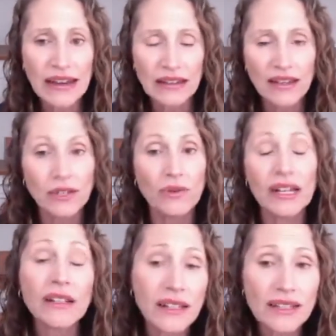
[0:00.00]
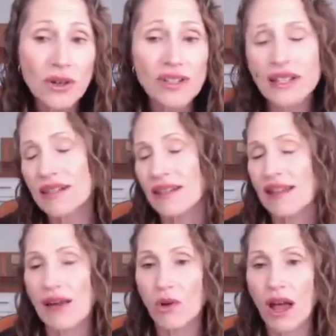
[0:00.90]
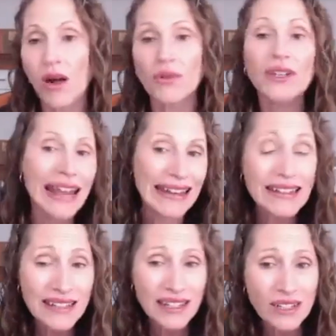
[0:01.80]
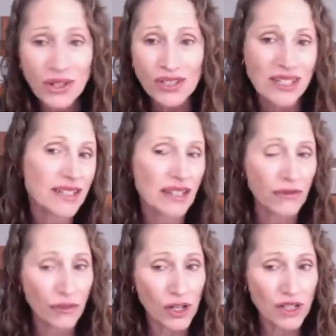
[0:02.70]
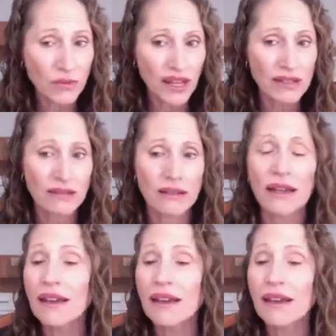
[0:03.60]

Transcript: that you're in ketosis, and they will help you get into ketosis in the first place.